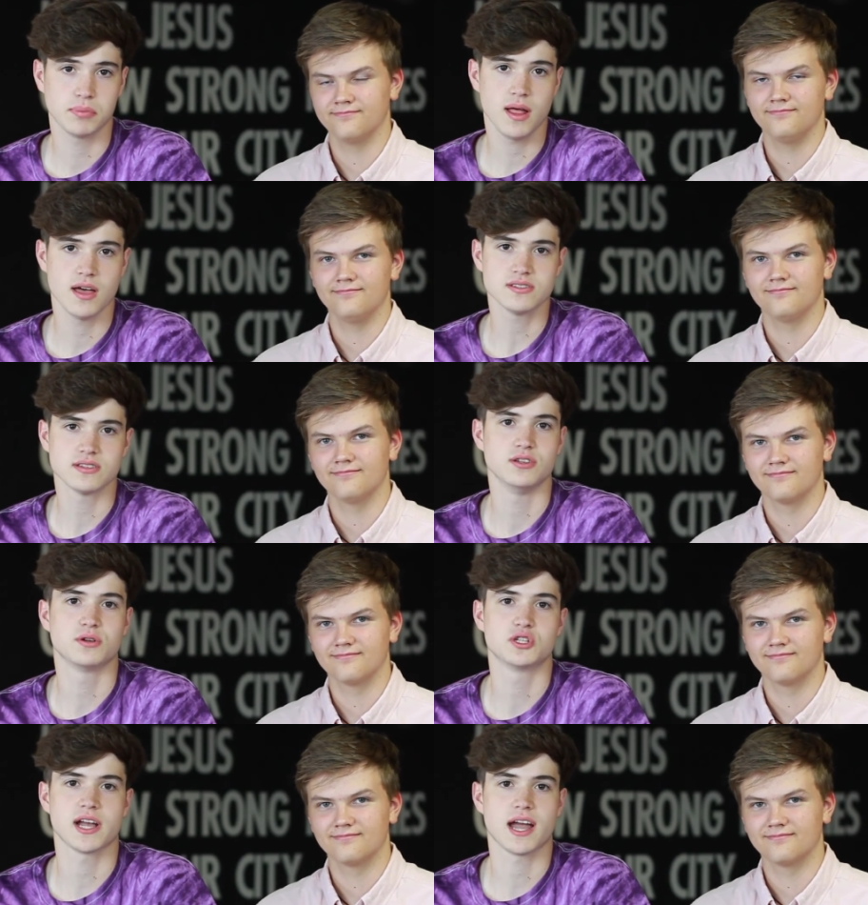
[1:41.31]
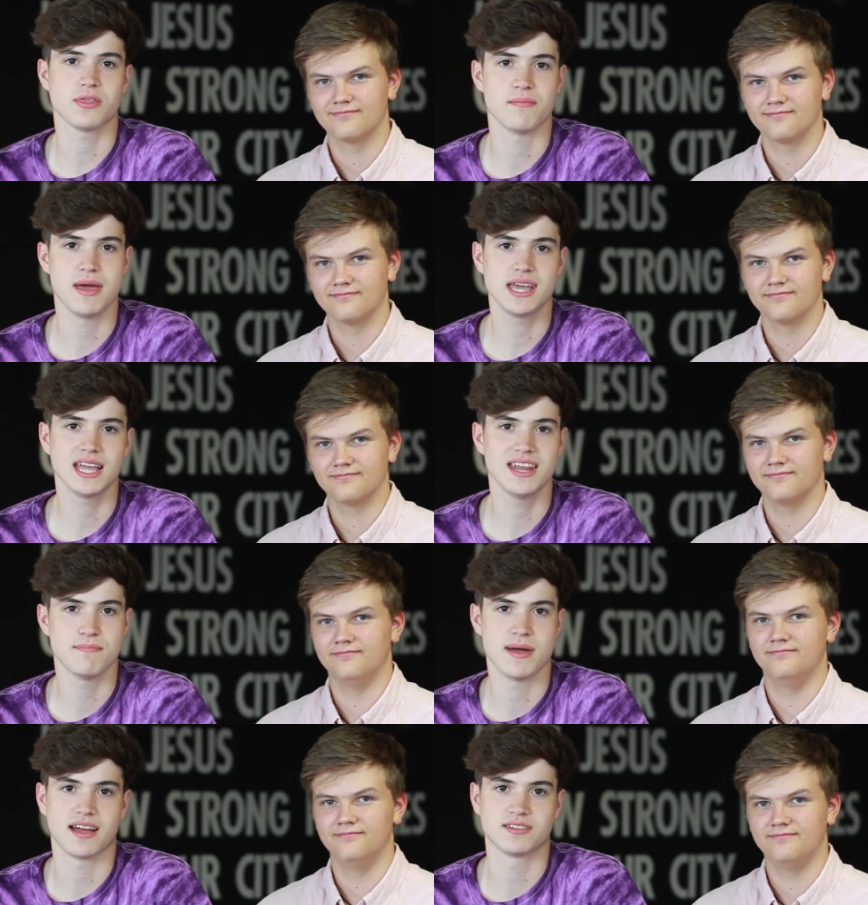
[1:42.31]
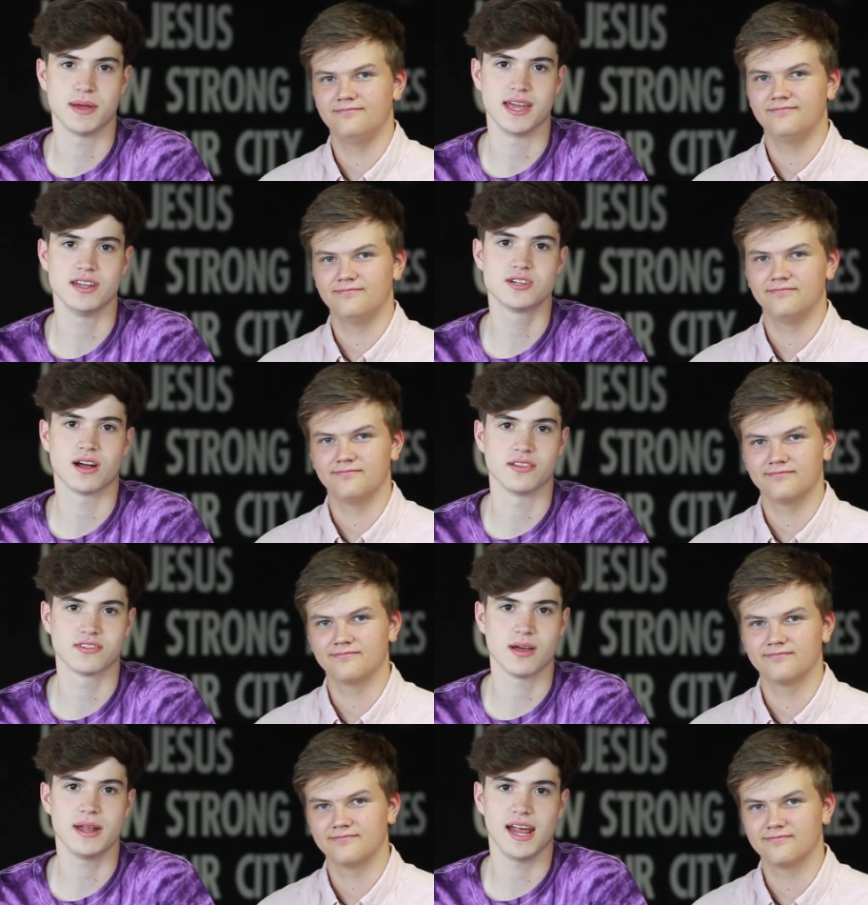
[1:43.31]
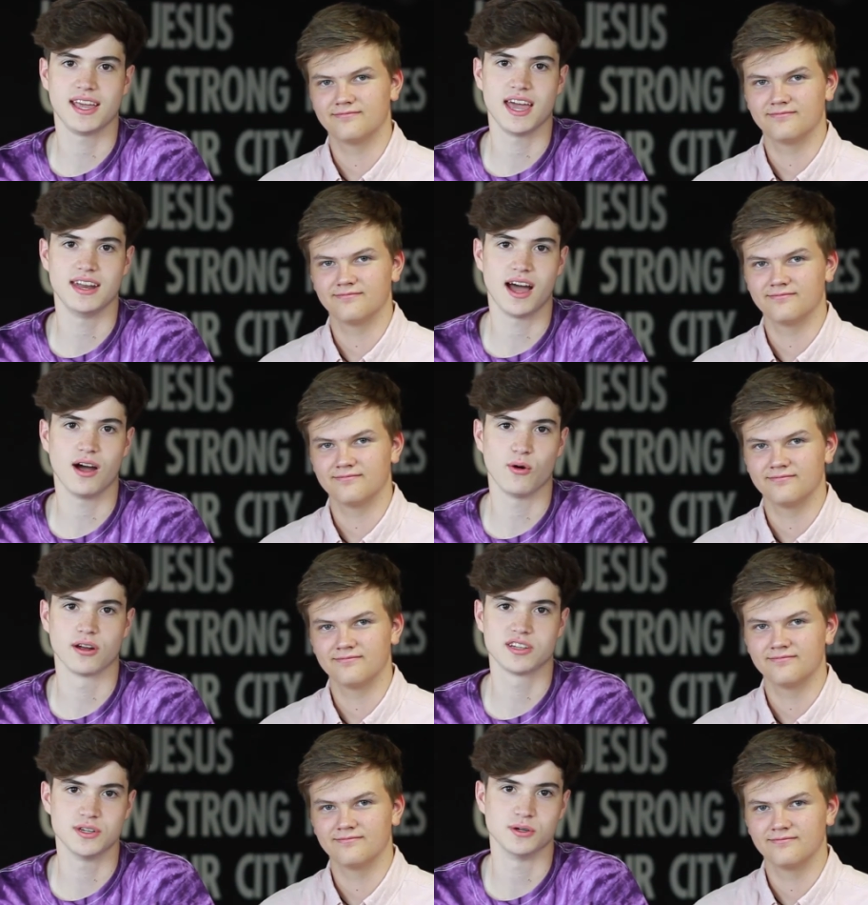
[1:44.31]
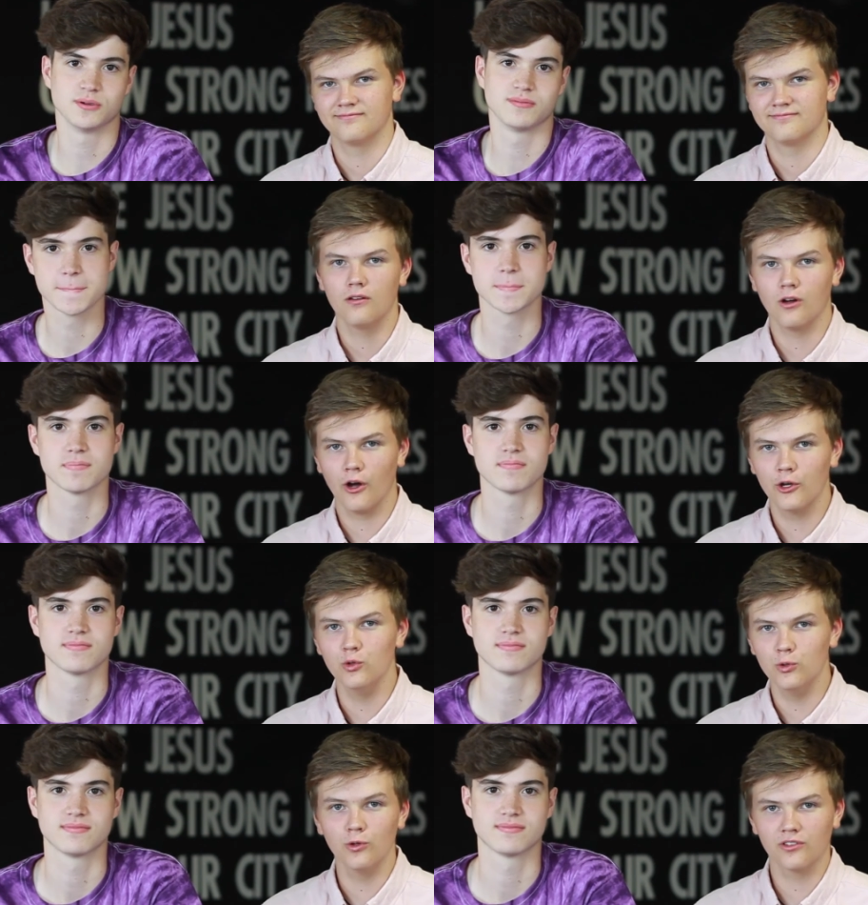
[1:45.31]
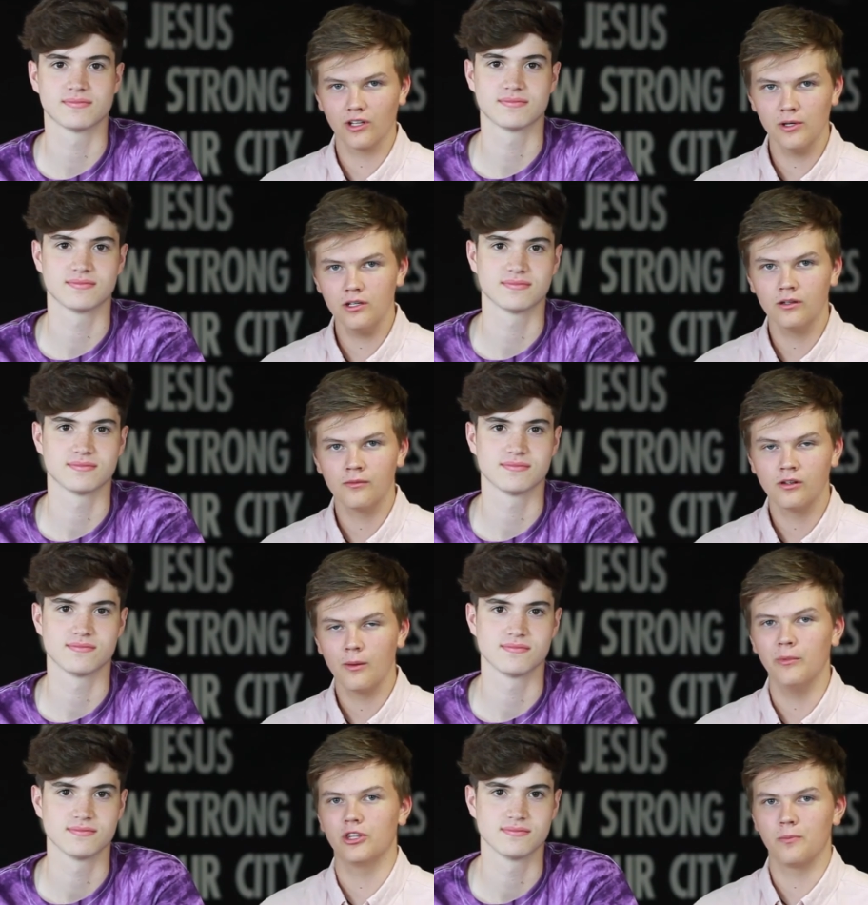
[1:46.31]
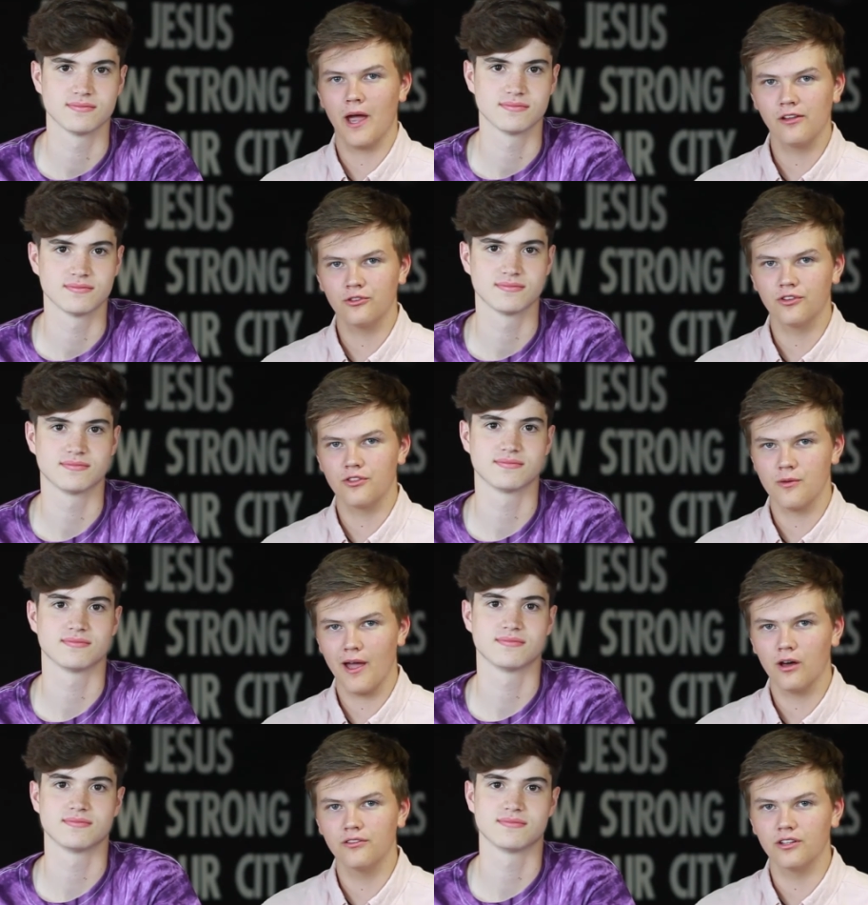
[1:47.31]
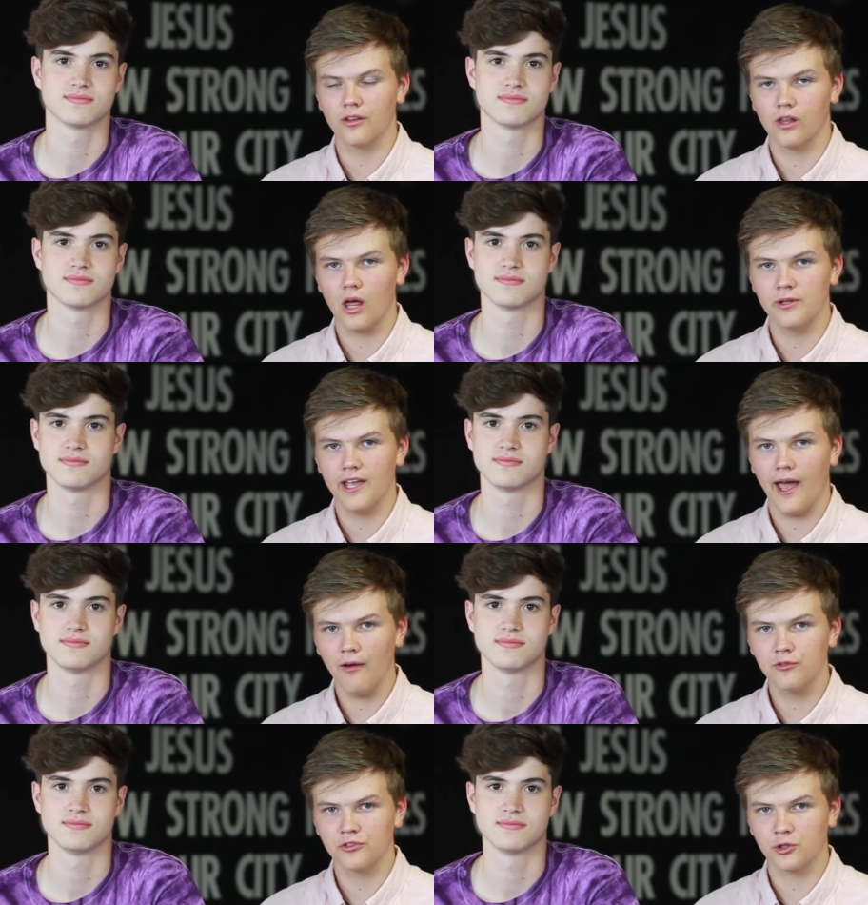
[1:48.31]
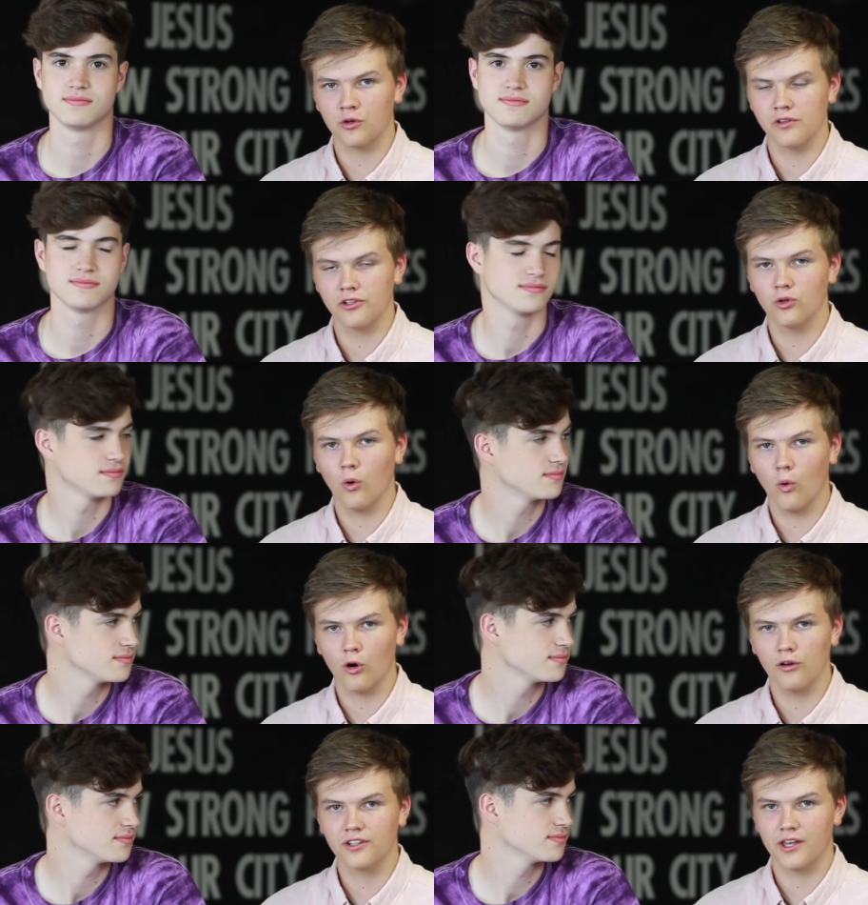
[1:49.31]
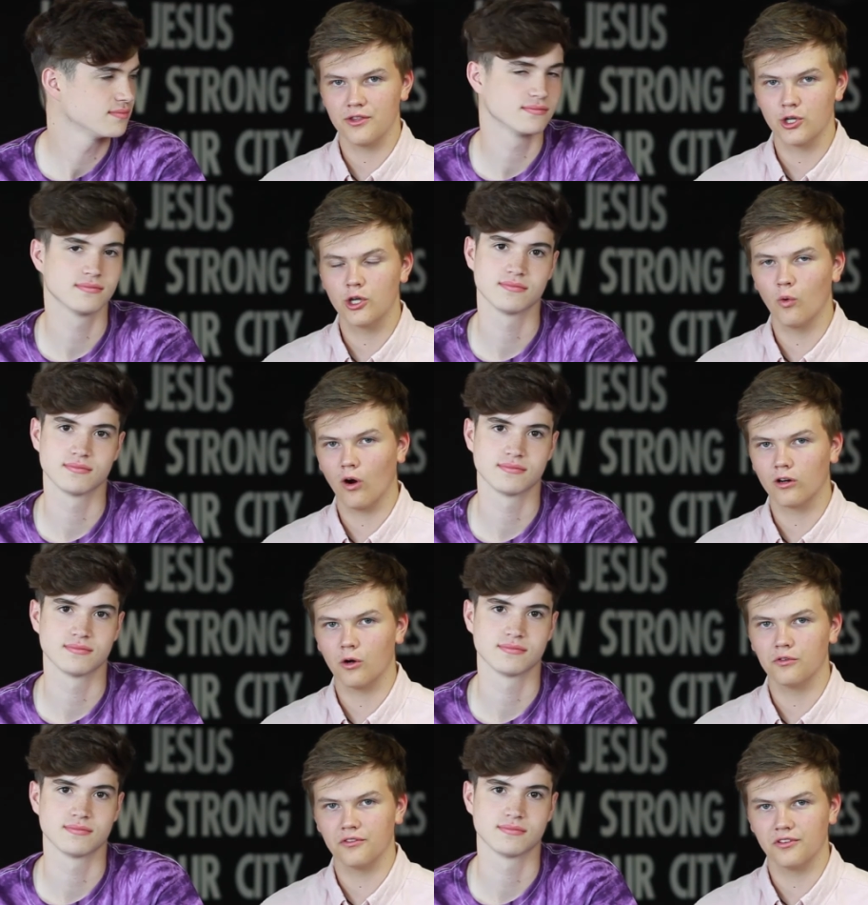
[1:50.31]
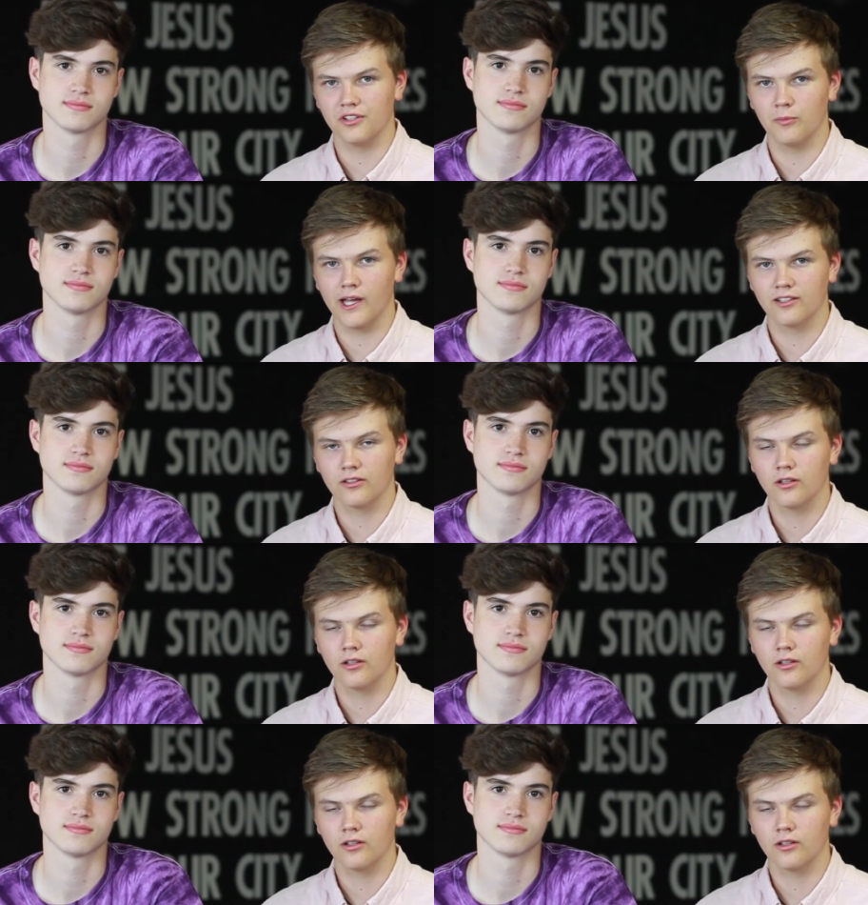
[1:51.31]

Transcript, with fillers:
Speaker 1: Plus, you can check out the Making an Impact page on summitak.org too.
Speaker 2: Are you new to Summit? Meet the pastors at the mountains in the lobby after service or scan the QR codes in the seatback.